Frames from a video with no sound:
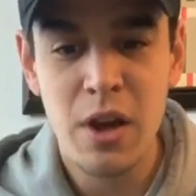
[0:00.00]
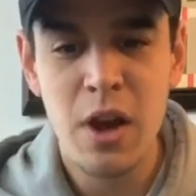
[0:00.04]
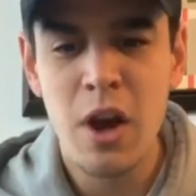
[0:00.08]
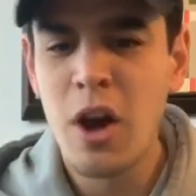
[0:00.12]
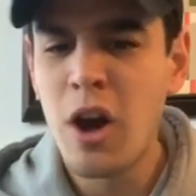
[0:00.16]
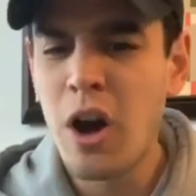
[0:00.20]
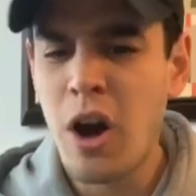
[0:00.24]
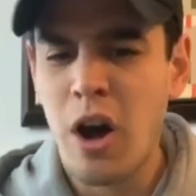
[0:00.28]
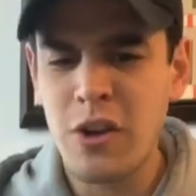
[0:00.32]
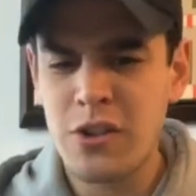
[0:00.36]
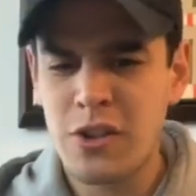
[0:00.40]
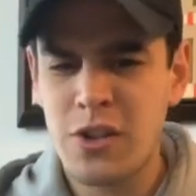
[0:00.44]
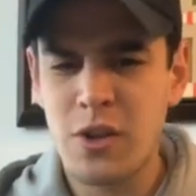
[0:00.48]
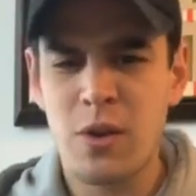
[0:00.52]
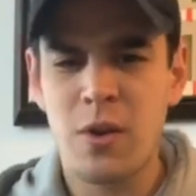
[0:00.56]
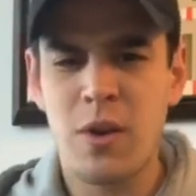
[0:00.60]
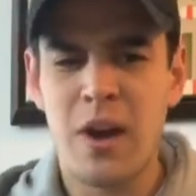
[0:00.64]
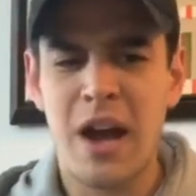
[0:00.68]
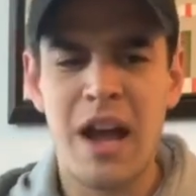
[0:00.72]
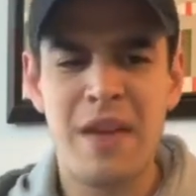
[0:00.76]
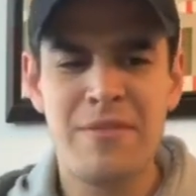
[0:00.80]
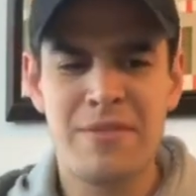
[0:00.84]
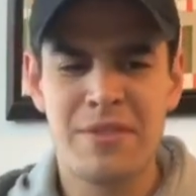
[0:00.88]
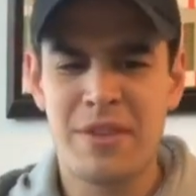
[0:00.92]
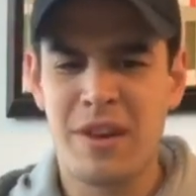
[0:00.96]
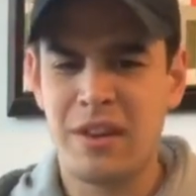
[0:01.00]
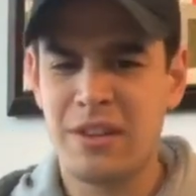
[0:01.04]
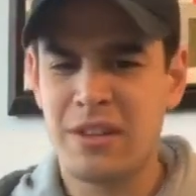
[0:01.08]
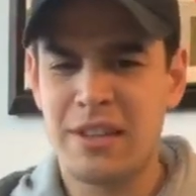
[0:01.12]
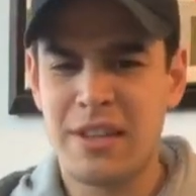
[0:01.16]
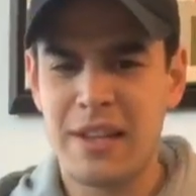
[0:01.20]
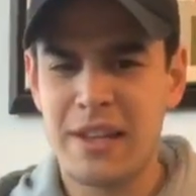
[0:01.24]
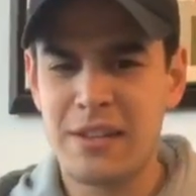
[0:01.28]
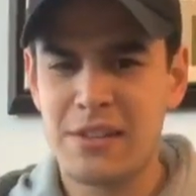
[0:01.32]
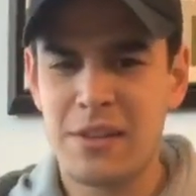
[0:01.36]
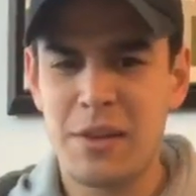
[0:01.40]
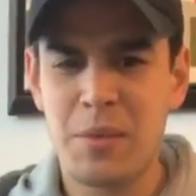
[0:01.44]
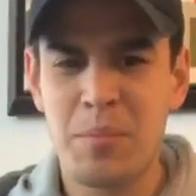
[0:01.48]
Also, I have to talk to
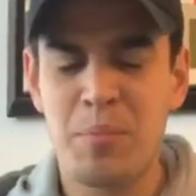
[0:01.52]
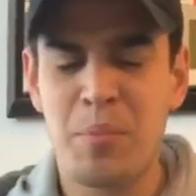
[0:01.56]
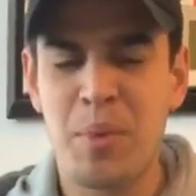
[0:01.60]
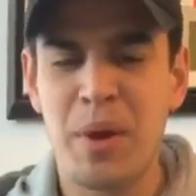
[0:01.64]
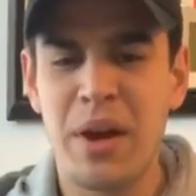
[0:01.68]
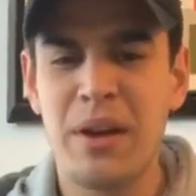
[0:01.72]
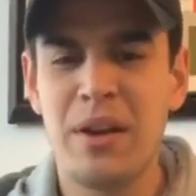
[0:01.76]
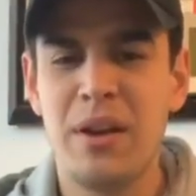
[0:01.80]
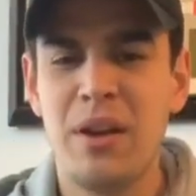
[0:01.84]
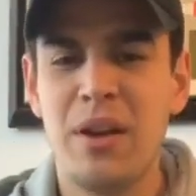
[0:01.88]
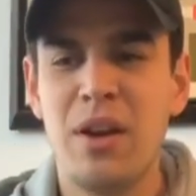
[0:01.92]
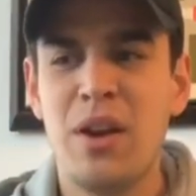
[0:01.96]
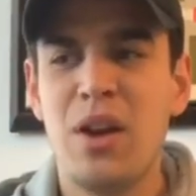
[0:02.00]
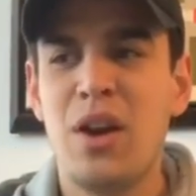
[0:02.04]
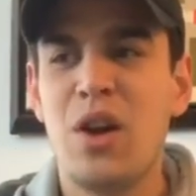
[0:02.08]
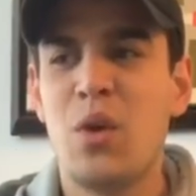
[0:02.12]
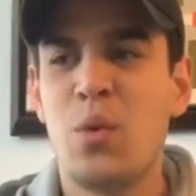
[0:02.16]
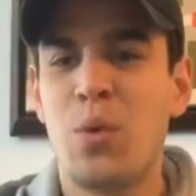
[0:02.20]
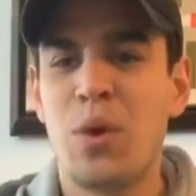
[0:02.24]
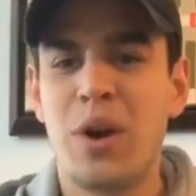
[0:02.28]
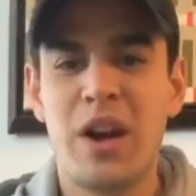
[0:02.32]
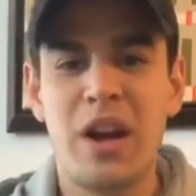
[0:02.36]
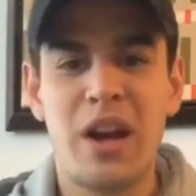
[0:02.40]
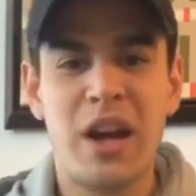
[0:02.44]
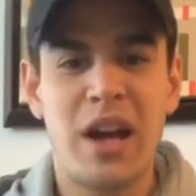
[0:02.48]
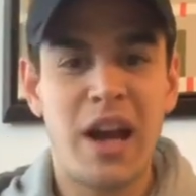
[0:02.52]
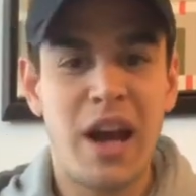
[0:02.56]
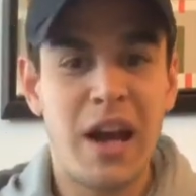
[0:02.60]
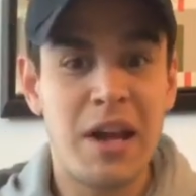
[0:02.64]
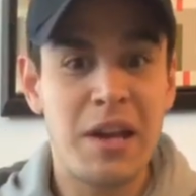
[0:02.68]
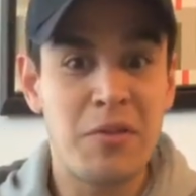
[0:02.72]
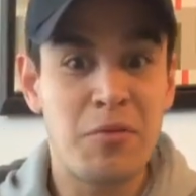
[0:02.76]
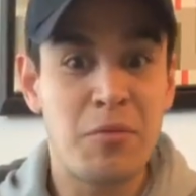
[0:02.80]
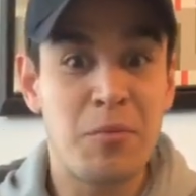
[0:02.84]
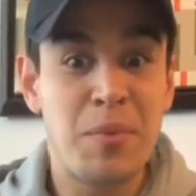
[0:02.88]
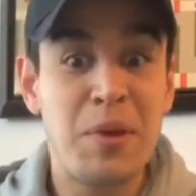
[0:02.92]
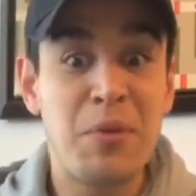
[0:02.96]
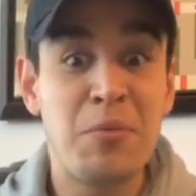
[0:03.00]
Tessa, but we're going to kind
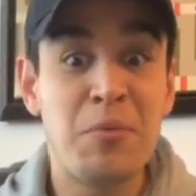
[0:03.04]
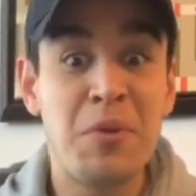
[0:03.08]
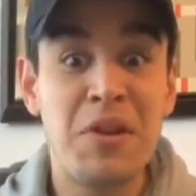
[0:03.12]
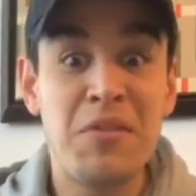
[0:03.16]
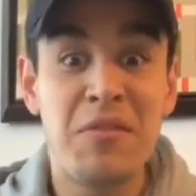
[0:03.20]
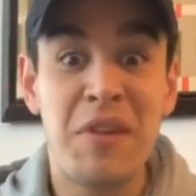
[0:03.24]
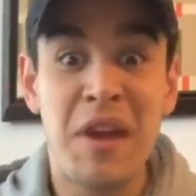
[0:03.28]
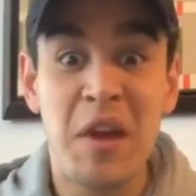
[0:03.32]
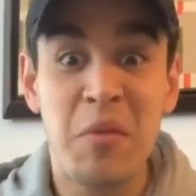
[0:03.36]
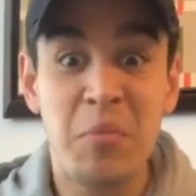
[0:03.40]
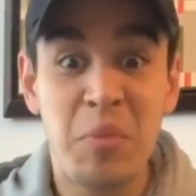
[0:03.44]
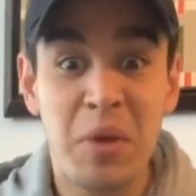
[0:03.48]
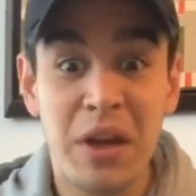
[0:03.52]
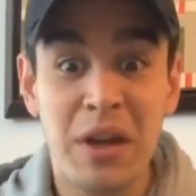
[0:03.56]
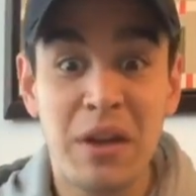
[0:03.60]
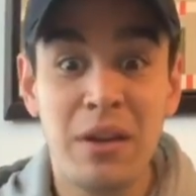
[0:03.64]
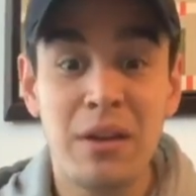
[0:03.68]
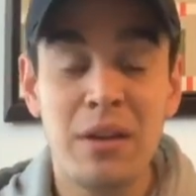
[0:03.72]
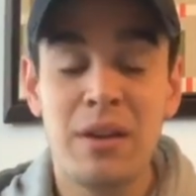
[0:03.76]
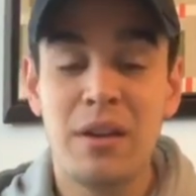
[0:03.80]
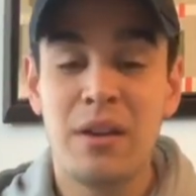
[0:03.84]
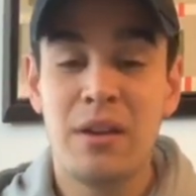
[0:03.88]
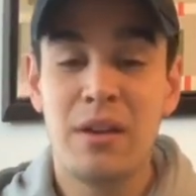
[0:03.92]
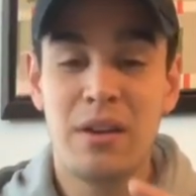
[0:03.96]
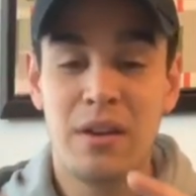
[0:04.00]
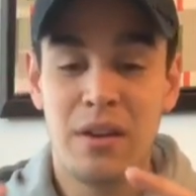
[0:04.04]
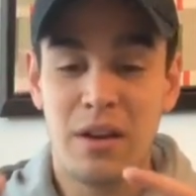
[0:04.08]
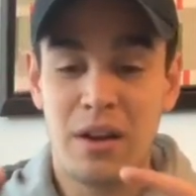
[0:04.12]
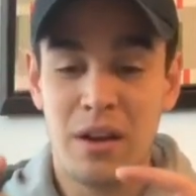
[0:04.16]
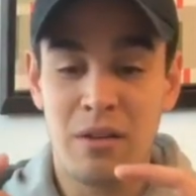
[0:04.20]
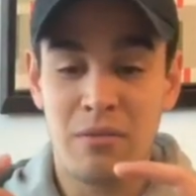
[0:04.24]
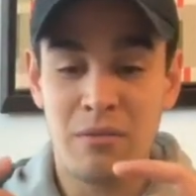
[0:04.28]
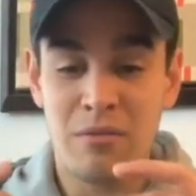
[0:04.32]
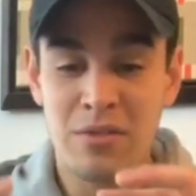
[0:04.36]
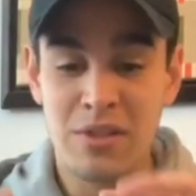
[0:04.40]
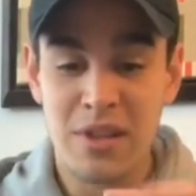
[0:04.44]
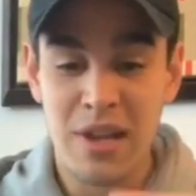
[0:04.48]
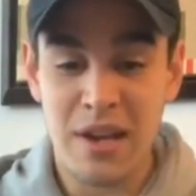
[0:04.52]
of be revamping
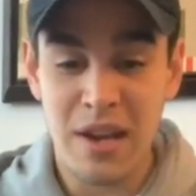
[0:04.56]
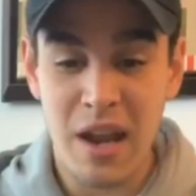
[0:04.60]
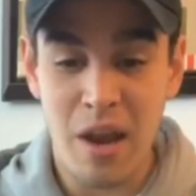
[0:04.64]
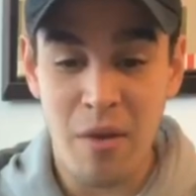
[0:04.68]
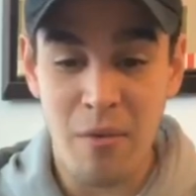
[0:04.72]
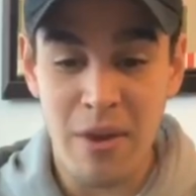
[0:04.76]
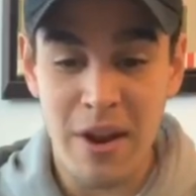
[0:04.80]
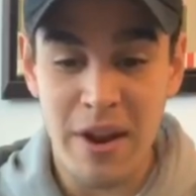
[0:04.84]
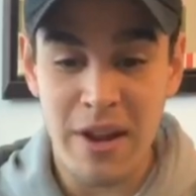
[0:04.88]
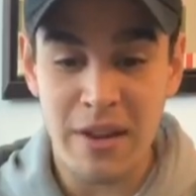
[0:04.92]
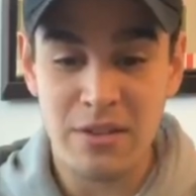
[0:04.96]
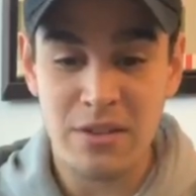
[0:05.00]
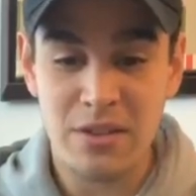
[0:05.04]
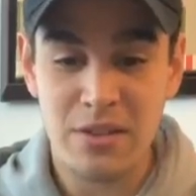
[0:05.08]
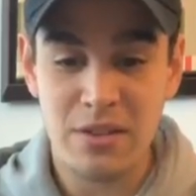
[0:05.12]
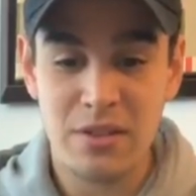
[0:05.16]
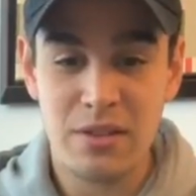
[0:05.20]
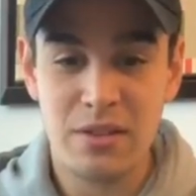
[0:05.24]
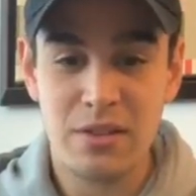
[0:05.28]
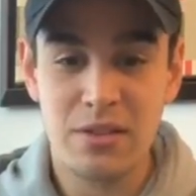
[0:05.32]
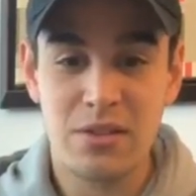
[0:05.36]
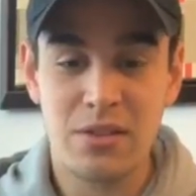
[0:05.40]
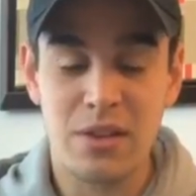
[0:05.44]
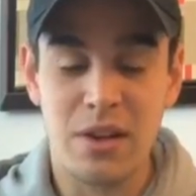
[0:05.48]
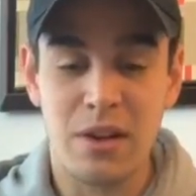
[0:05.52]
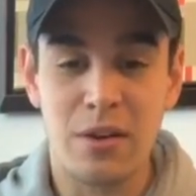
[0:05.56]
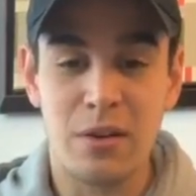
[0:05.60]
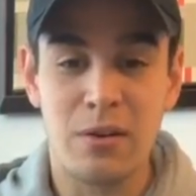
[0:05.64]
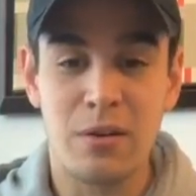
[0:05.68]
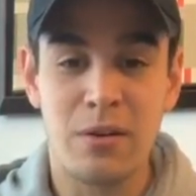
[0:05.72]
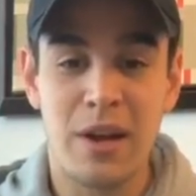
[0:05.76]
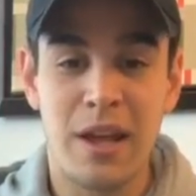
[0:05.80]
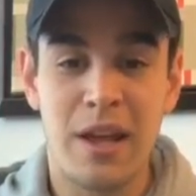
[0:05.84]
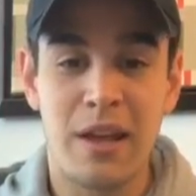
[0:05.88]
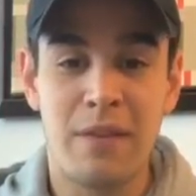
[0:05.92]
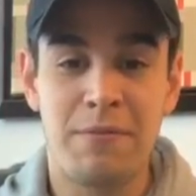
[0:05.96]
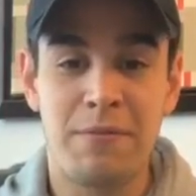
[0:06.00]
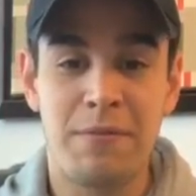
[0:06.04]
Rosende Reads. So
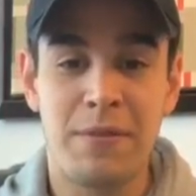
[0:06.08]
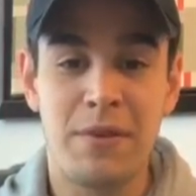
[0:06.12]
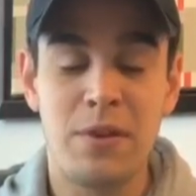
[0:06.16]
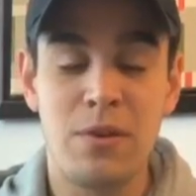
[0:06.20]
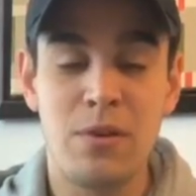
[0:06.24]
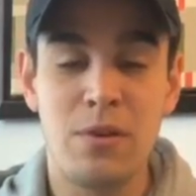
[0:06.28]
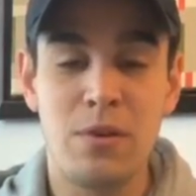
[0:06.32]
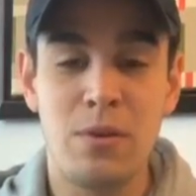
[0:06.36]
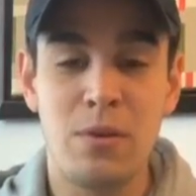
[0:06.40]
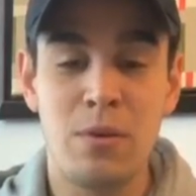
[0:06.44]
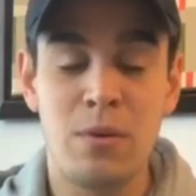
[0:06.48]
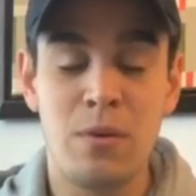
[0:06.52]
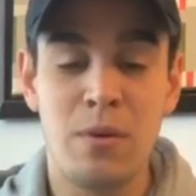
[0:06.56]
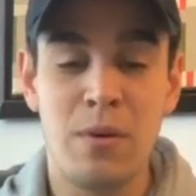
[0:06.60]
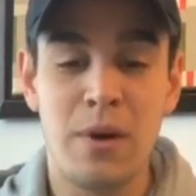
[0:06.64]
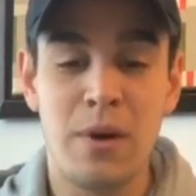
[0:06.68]
if you...